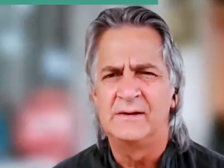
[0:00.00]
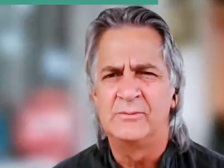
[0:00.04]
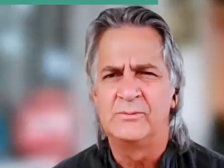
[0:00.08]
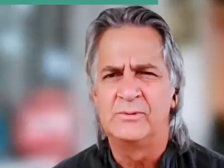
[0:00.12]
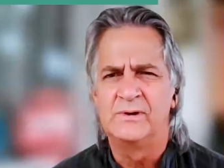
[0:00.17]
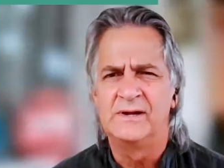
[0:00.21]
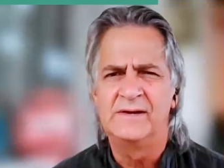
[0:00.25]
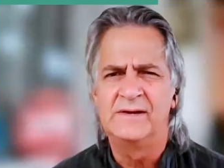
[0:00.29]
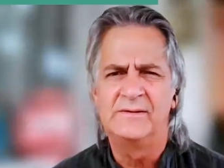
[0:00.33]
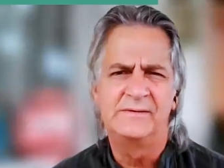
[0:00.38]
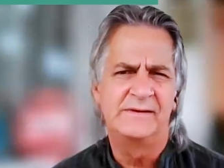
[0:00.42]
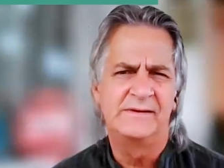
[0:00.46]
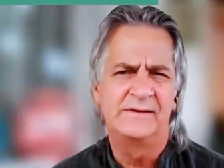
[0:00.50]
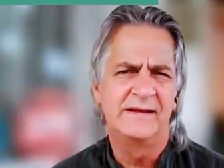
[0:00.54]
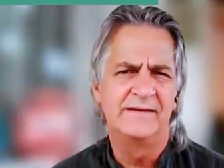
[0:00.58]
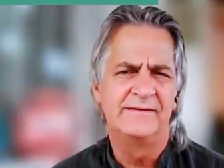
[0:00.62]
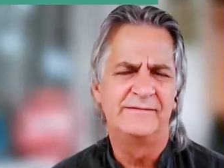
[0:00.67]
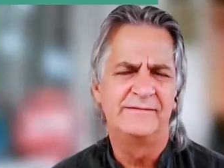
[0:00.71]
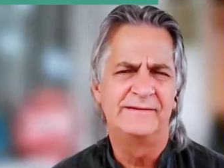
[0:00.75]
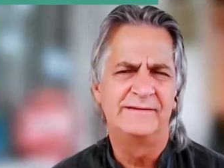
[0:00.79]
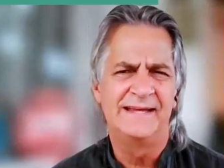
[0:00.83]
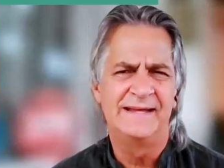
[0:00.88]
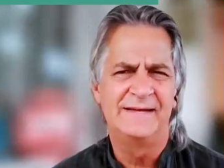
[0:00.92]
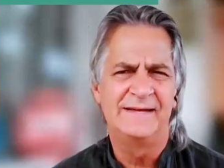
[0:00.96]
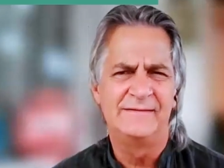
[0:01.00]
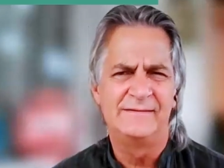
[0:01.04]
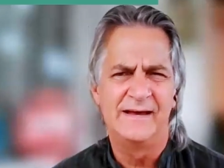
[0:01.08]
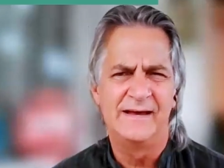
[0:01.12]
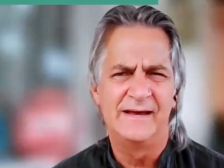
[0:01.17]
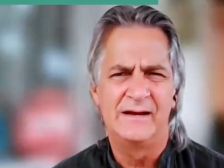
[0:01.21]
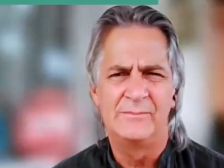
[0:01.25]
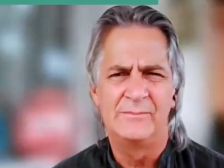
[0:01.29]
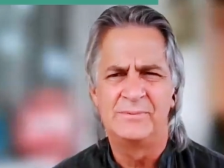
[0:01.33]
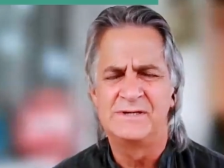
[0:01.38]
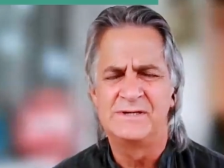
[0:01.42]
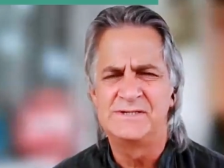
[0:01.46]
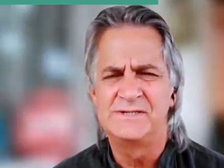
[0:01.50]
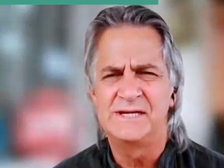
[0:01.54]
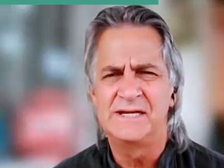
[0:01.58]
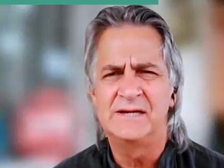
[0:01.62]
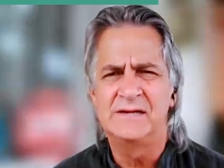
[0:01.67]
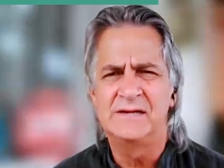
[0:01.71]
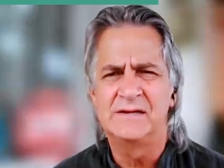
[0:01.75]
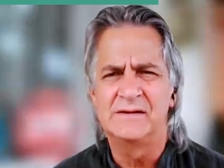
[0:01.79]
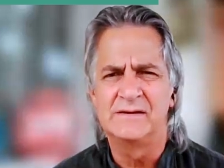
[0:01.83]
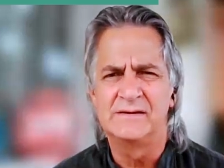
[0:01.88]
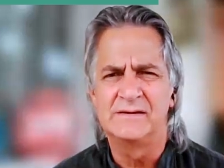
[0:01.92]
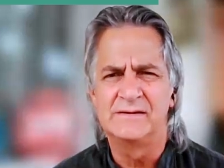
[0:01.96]
what it kind of stands out in
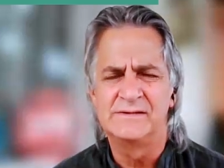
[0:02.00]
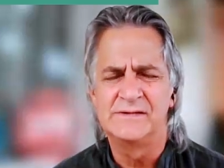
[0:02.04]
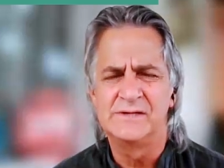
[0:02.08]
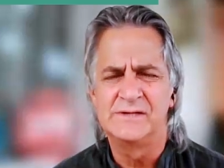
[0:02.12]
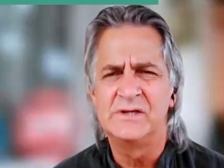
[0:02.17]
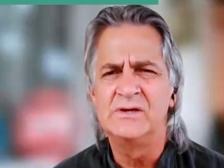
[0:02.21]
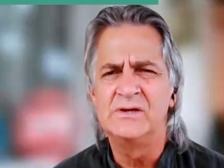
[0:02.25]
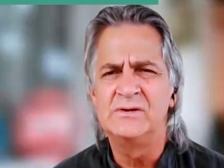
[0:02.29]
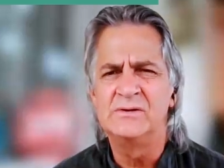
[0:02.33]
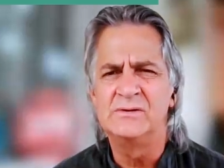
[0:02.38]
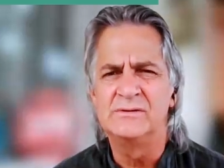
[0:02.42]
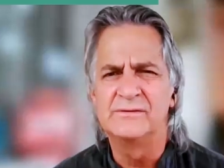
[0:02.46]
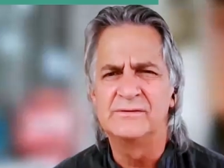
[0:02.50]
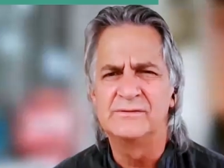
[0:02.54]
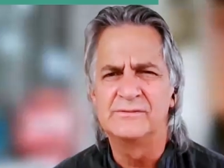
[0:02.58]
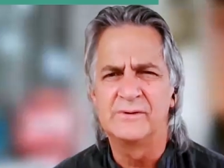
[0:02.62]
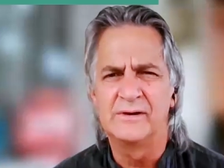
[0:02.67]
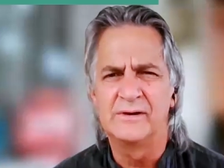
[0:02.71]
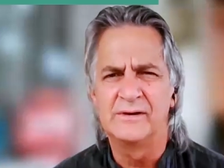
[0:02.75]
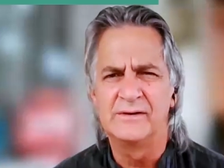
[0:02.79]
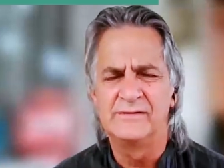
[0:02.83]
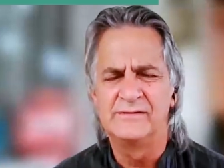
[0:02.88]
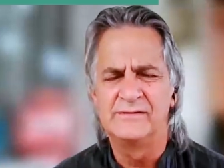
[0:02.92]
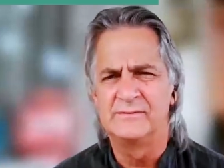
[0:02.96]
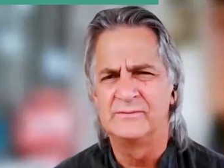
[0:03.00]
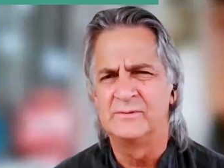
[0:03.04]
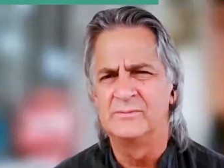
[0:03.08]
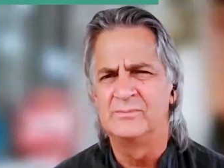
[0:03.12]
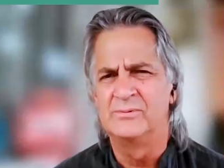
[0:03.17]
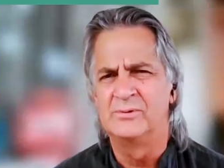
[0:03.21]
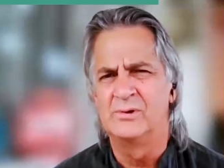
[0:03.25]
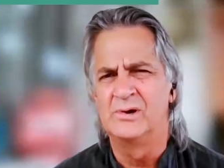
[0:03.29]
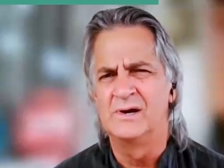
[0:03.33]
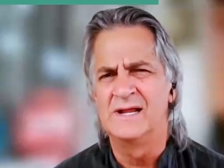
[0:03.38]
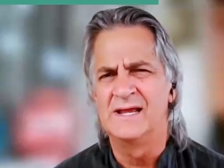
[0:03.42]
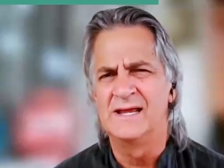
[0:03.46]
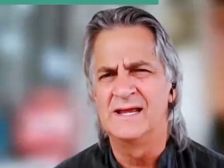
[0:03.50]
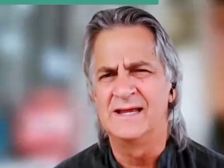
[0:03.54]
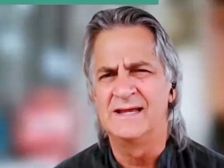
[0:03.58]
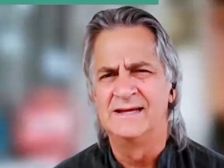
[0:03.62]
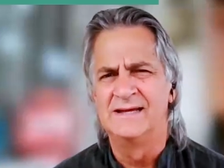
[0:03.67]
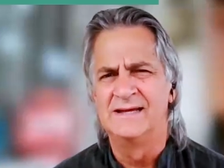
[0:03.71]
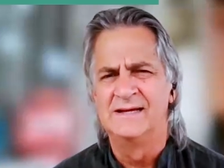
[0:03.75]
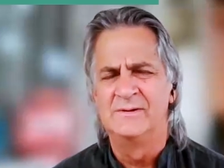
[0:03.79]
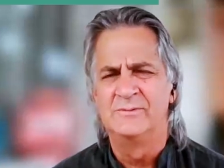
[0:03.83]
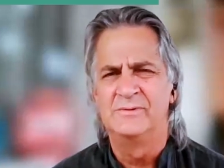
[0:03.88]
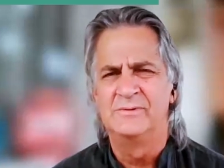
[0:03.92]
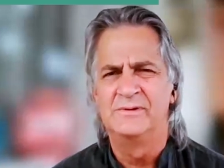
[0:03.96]
particular to you as far as your reporting
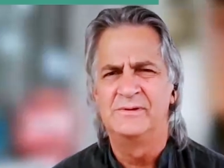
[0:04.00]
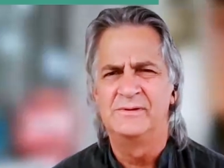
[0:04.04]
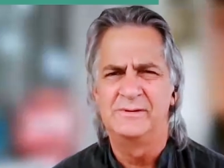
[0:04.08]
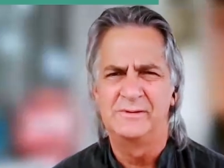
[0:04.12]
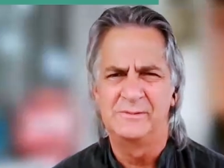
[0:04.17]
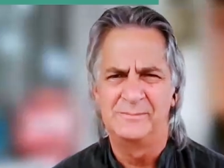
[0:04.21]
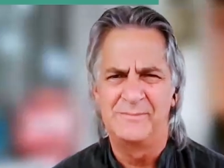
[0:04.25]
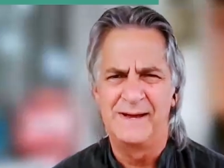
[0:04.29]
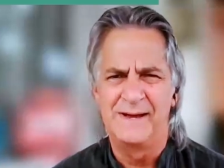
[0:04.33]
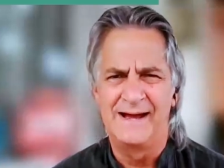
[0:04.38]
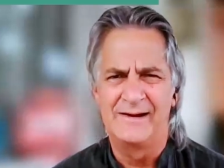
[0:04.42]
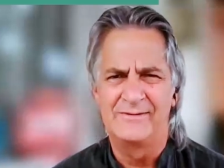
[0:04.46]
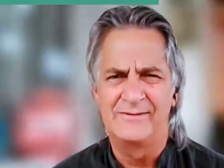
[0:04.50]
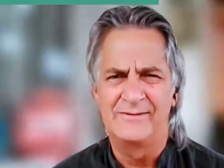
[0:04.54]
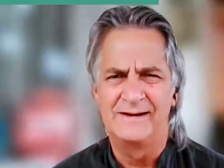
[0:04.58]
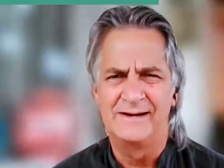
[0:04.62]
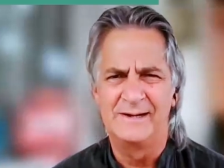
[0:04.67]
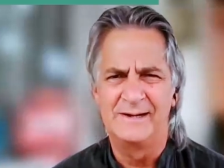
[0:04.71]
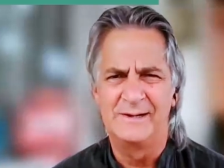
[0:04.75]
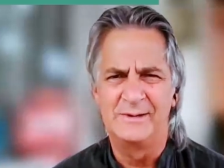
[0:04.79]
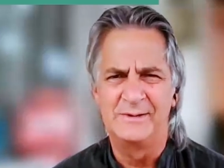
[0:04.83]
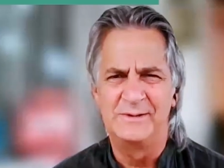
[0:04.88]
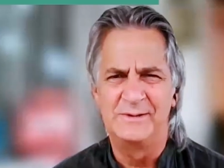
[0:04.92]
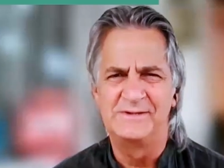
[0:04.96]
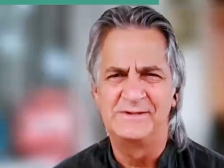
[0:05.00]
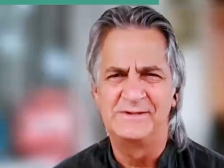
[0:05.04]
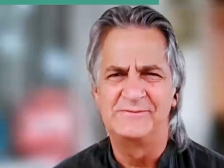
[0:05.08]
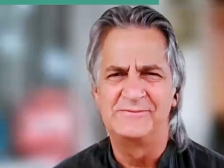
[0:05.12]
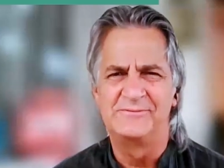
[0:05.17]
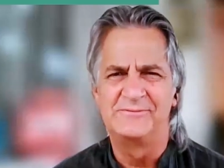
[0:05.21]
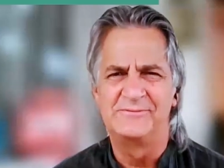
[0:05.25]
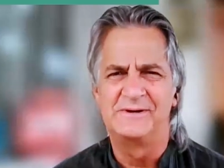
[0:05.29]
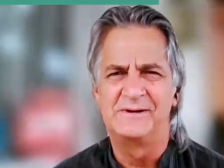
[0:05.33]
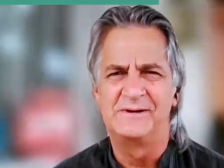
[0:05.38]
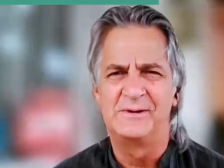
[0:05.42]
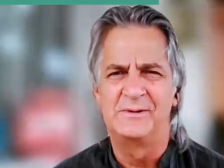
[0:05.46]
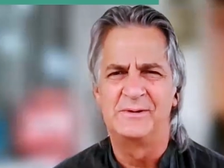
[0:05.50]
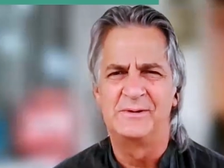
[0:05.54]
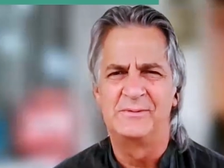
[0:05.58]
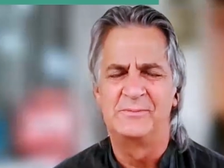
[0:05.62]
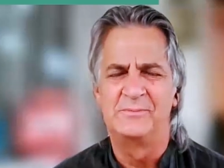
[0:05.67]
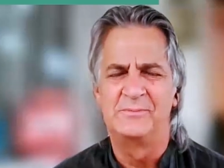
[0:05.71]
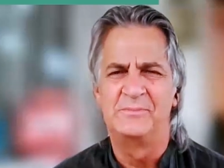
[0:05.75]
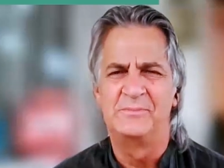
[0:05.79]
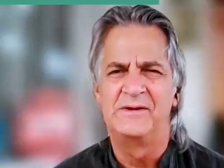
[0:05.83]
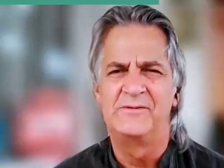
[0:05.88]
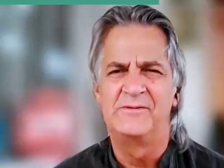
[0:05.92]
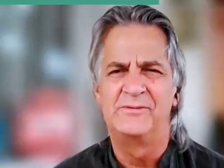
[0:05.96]
with your background of uh,
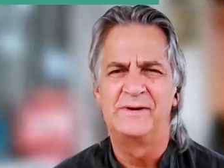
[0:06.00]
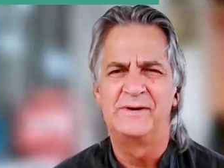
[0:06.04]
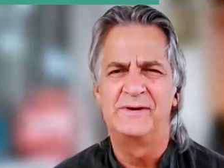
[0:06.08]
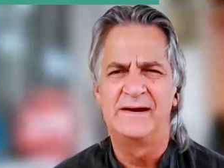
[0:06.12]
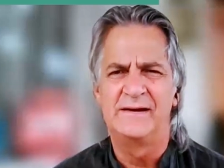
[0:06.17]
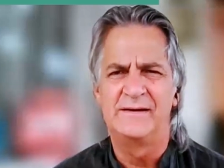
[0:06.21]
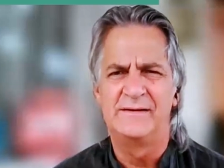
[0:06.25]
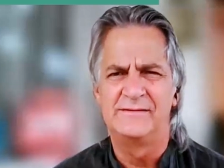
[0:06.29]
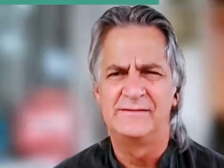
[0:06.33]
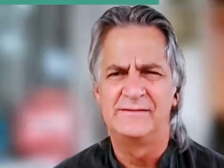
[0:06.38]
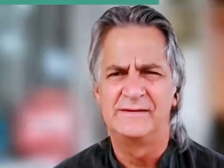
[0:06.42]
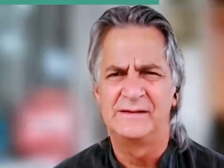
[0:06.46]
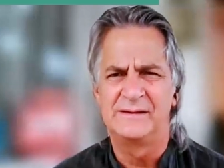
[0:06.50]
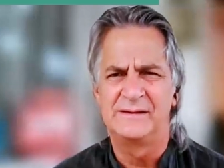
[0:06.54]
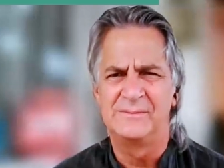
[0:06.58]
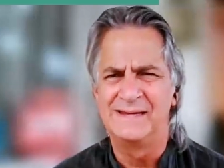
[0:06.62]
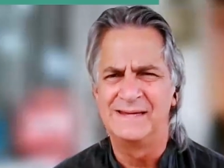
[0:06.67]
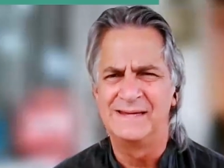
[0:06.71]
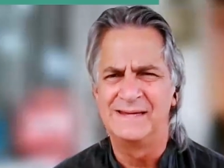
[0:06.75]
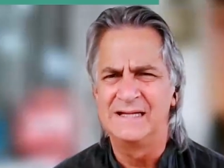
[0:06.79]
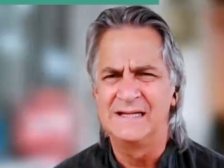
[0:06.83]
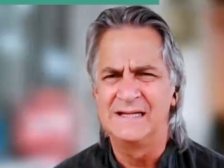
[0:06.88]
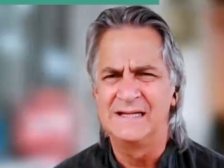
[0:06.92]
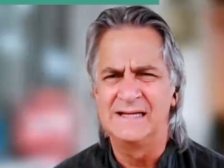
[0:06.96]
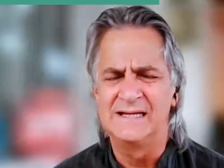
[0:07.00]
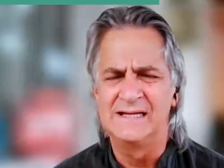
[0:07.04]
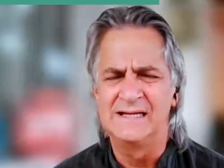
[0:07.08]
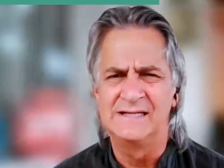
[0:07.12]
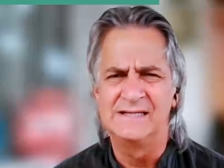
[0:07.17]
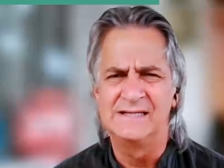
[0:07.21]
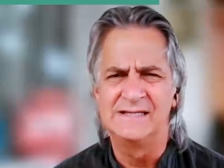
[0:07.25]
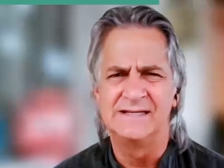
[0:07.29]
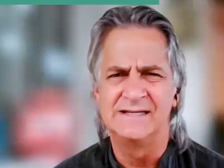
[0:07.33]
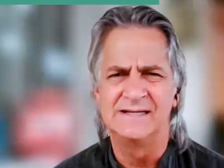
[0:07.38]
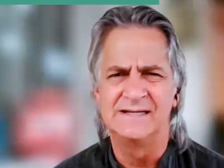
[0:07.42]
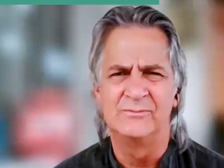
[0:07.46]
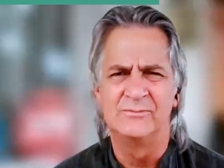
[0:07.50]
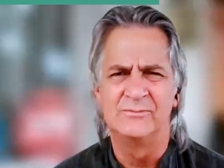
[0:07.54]
big fires on the mainland and